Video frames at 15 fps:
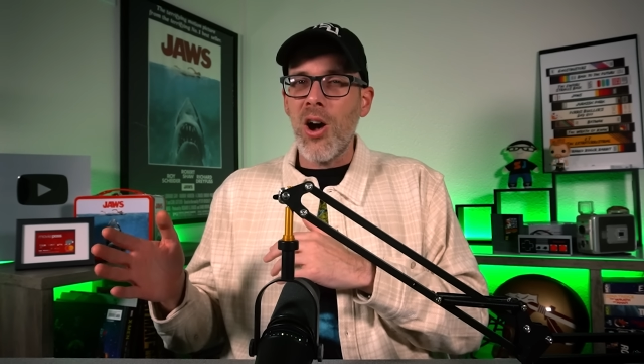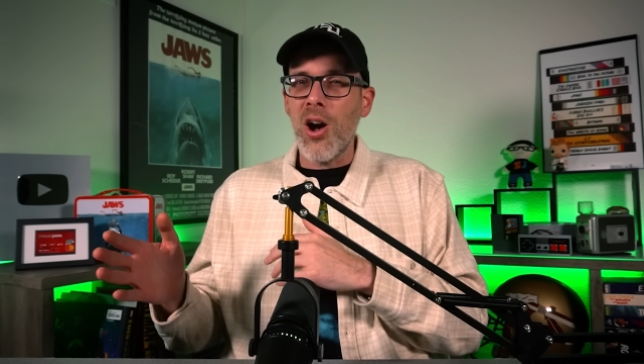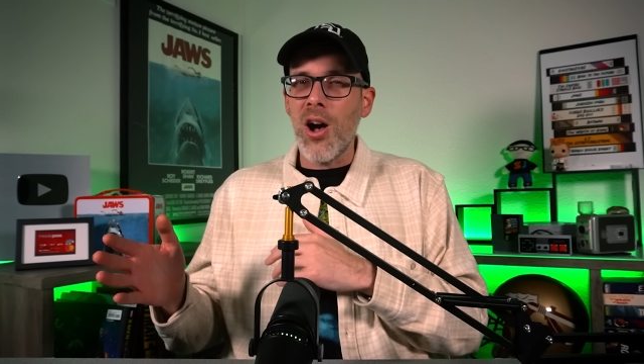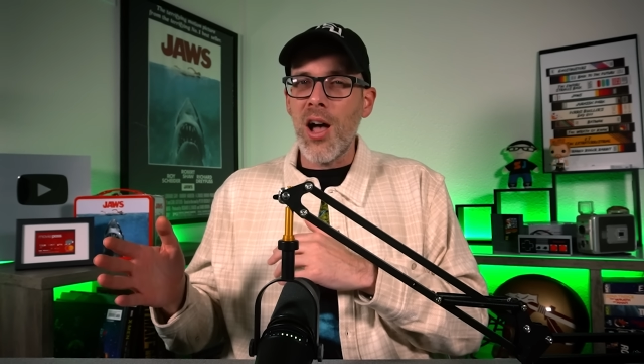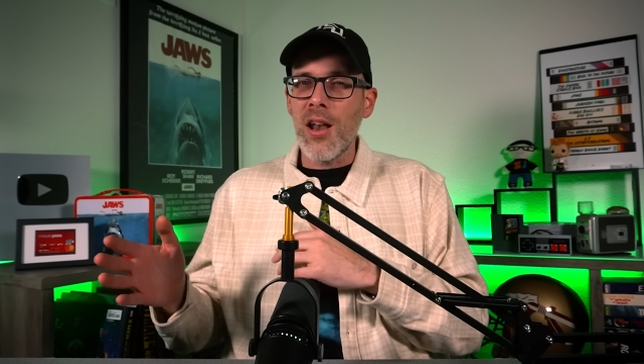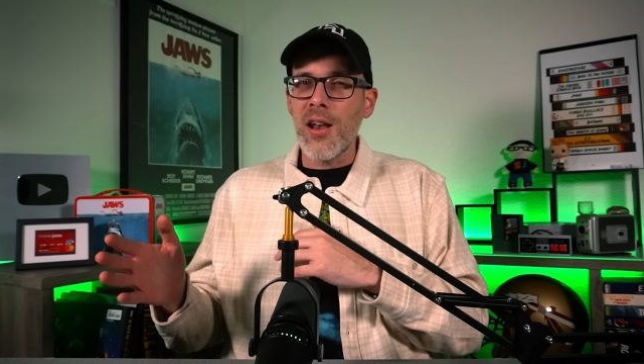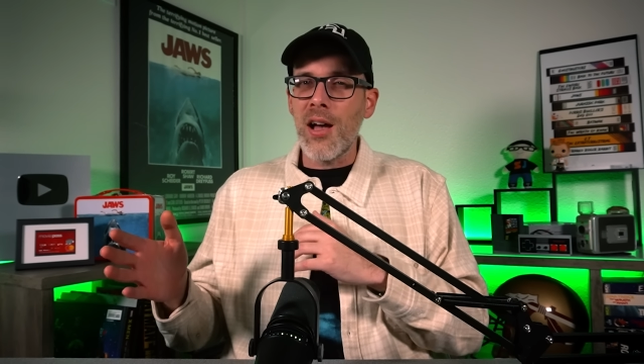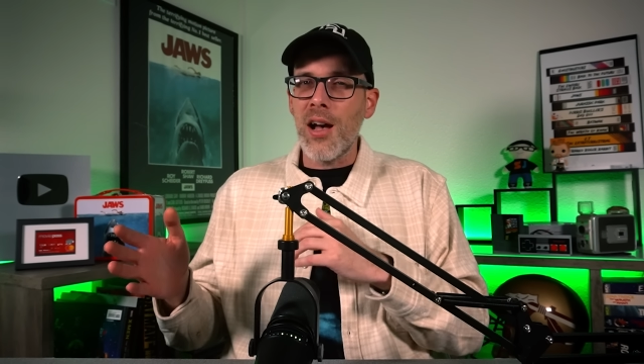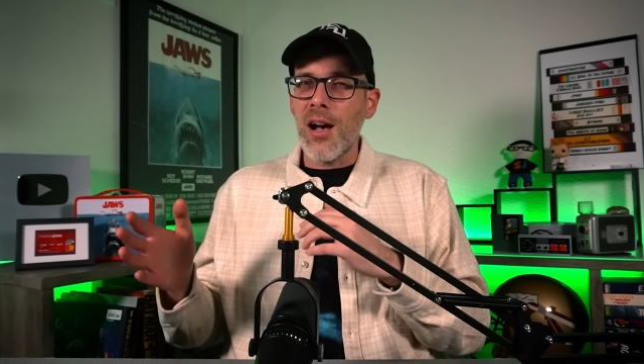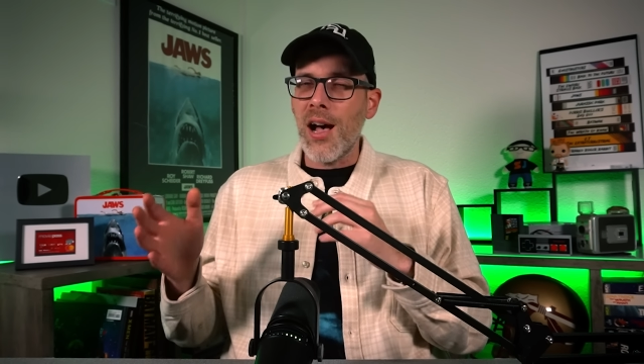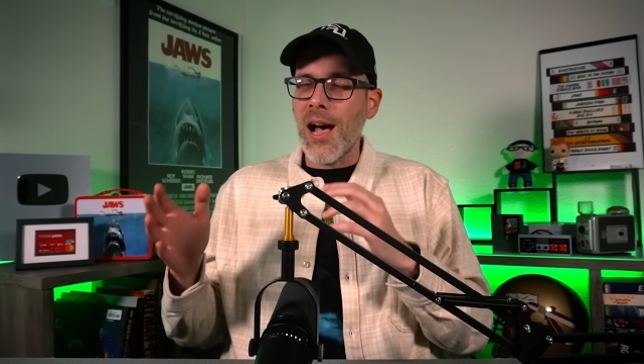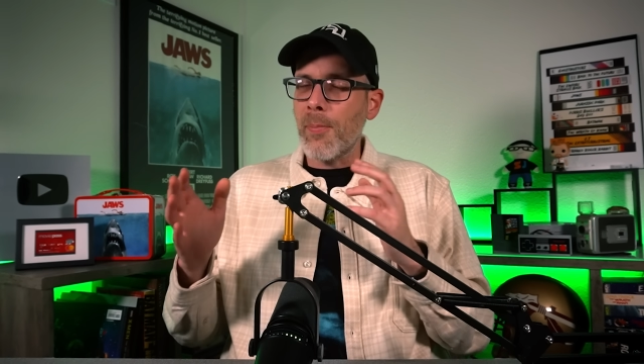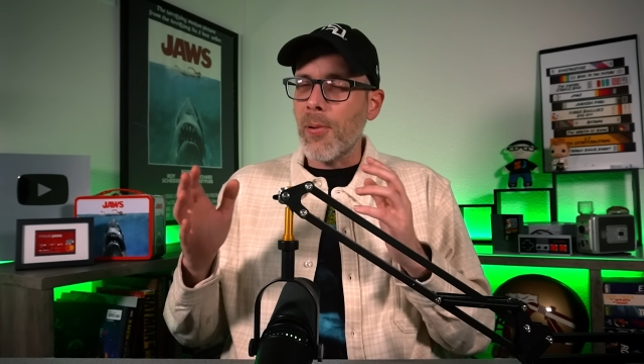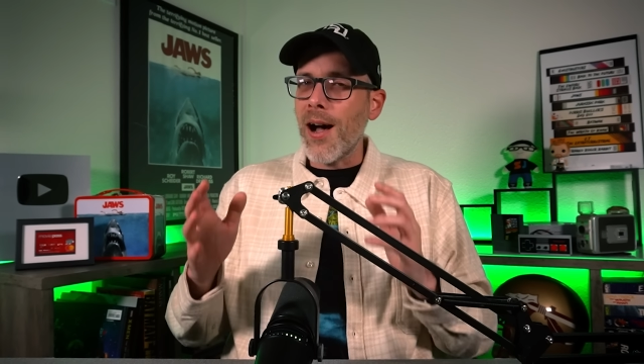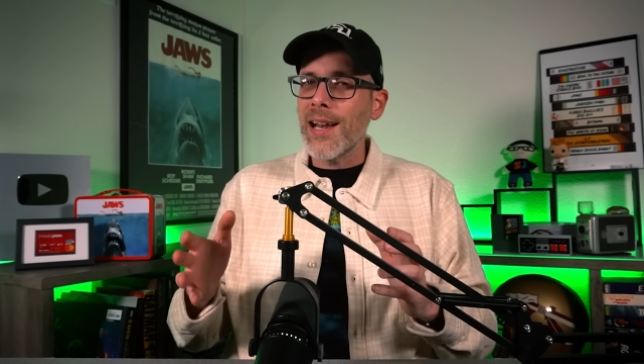on uh,
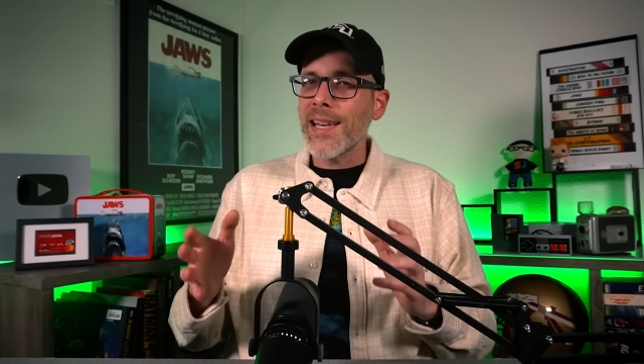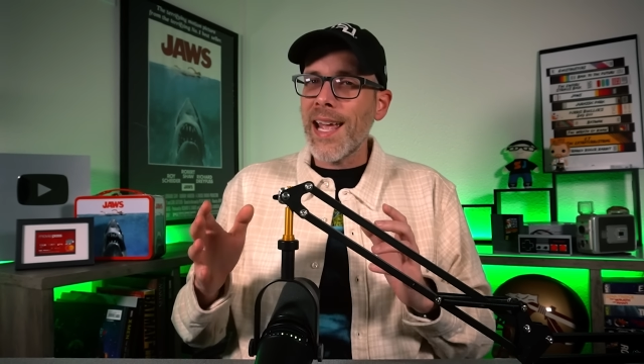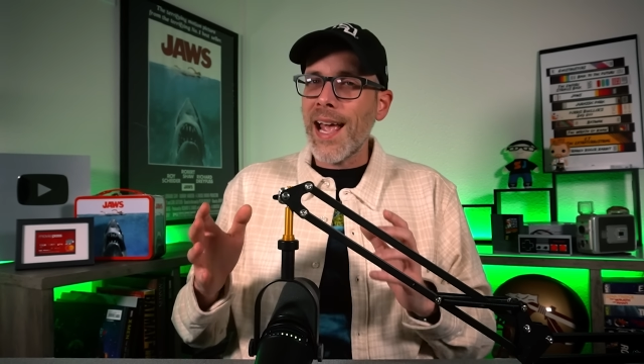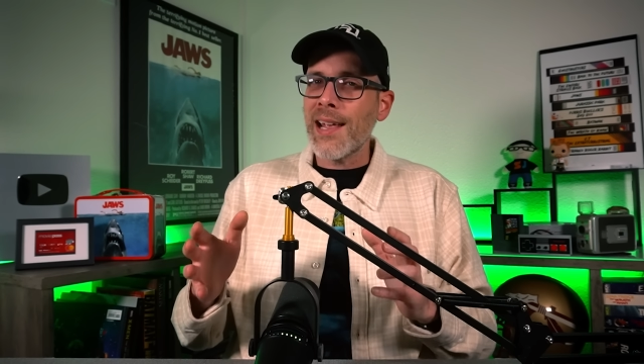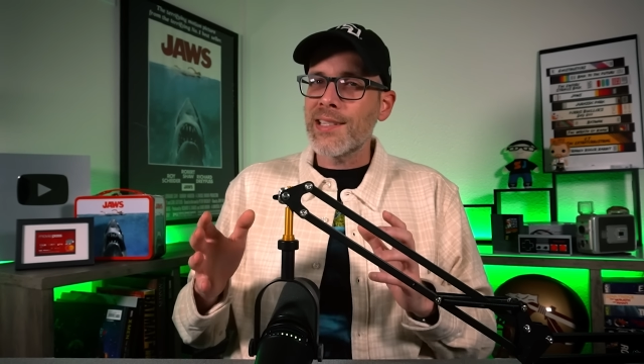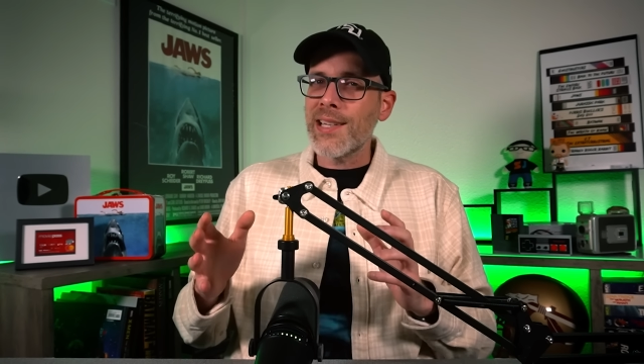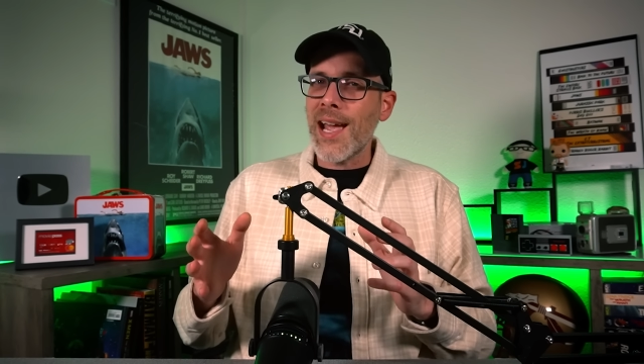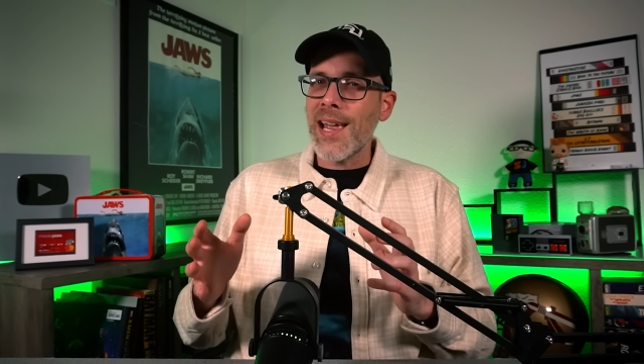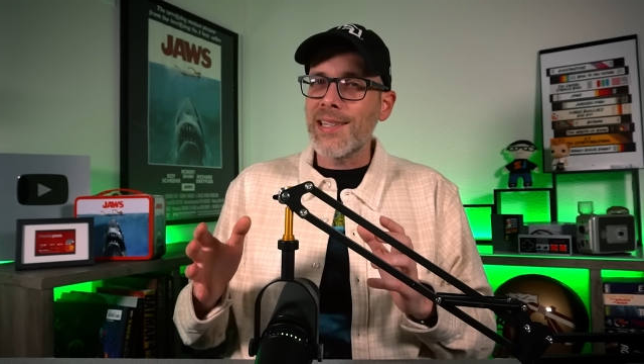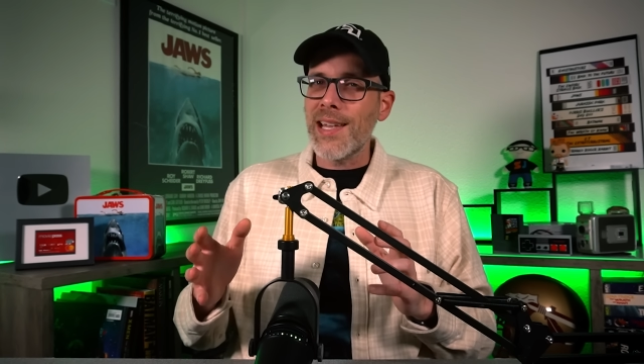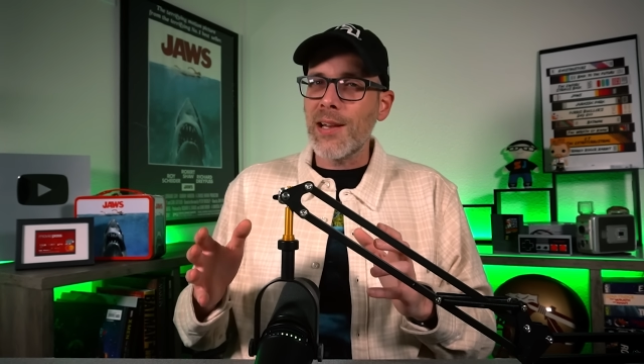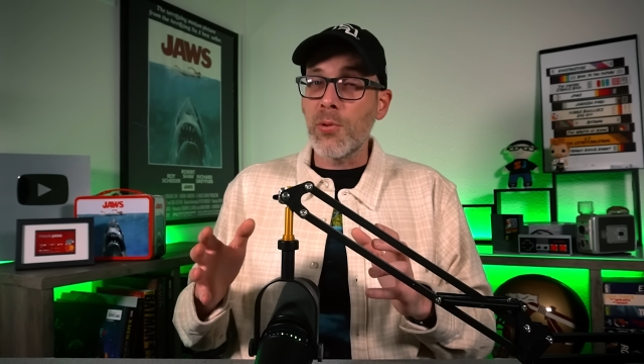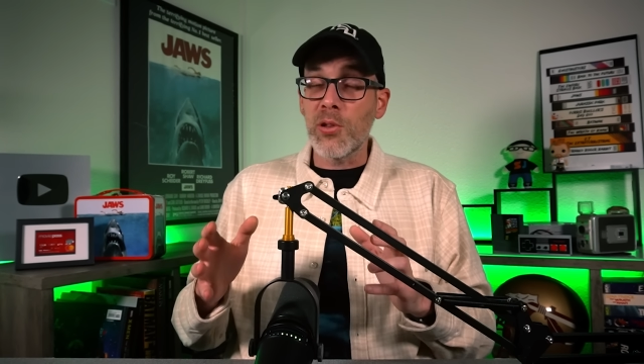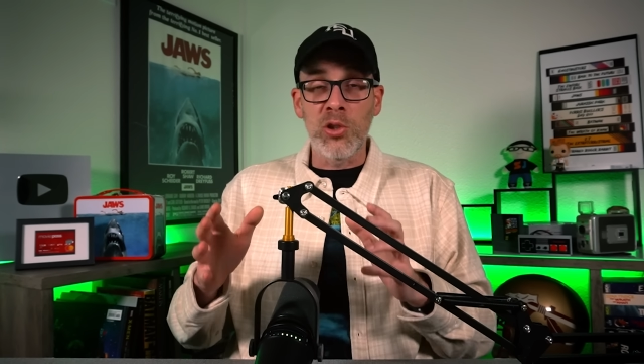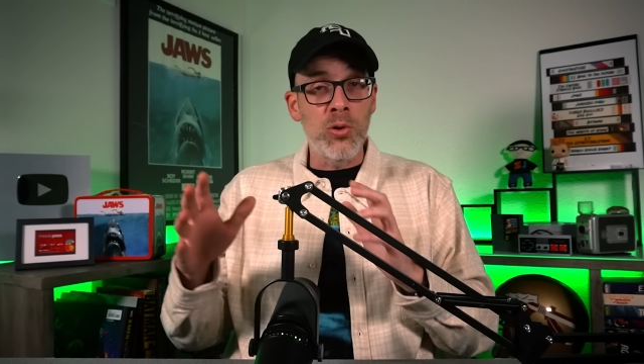a, podcast I
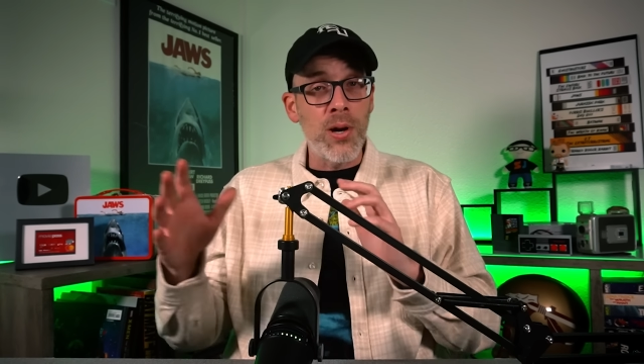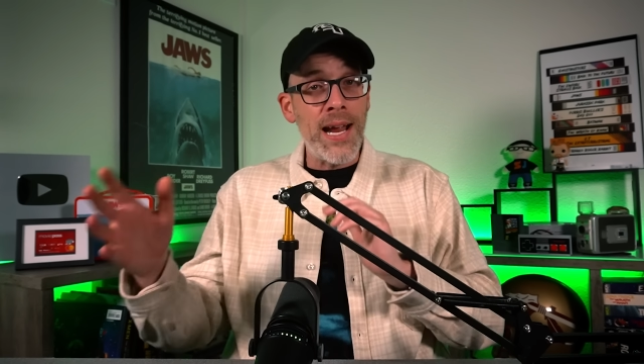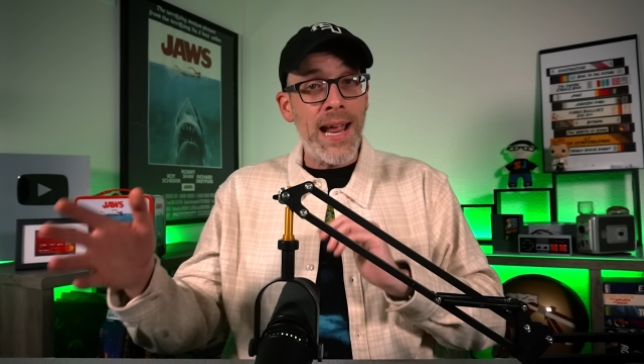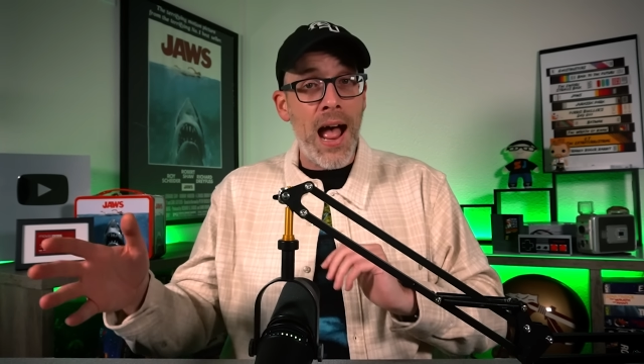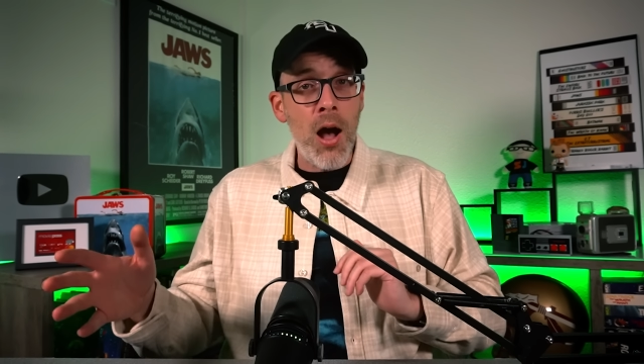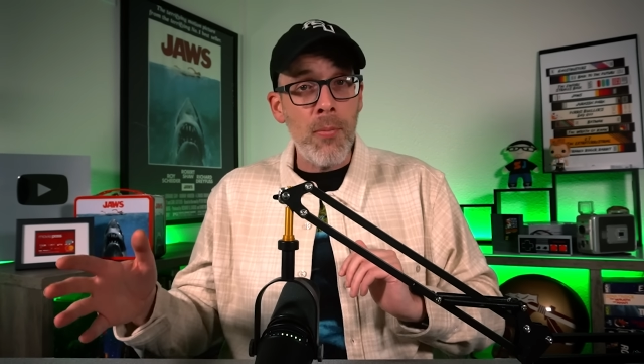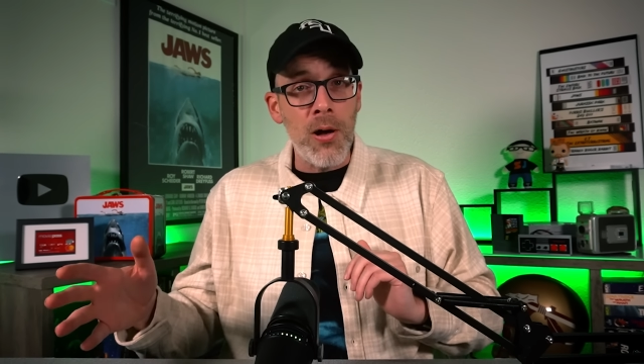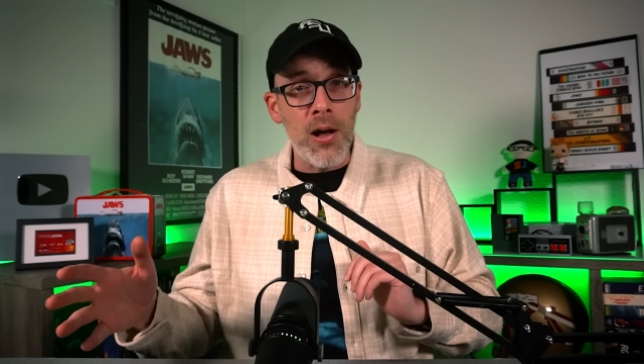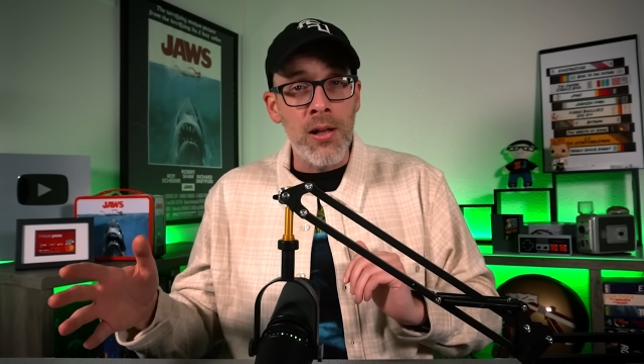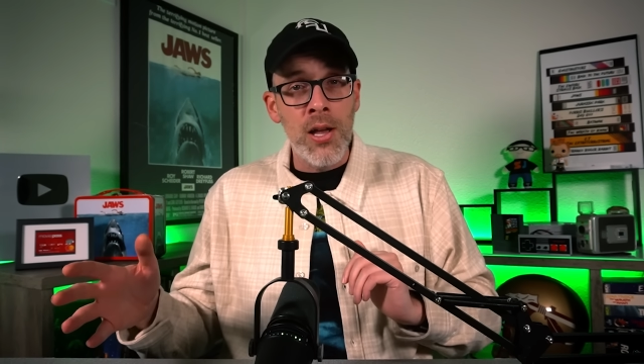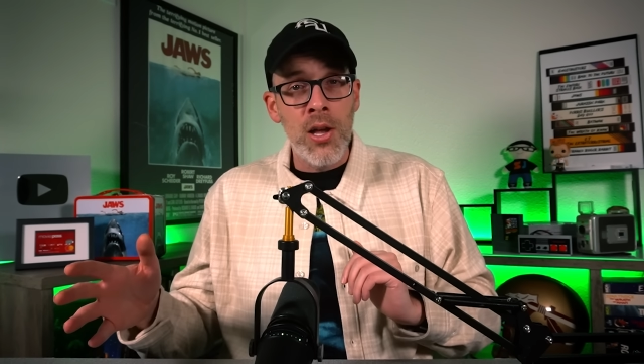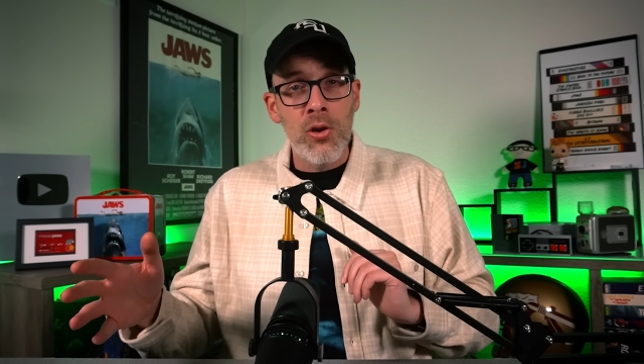did with Greg Alba,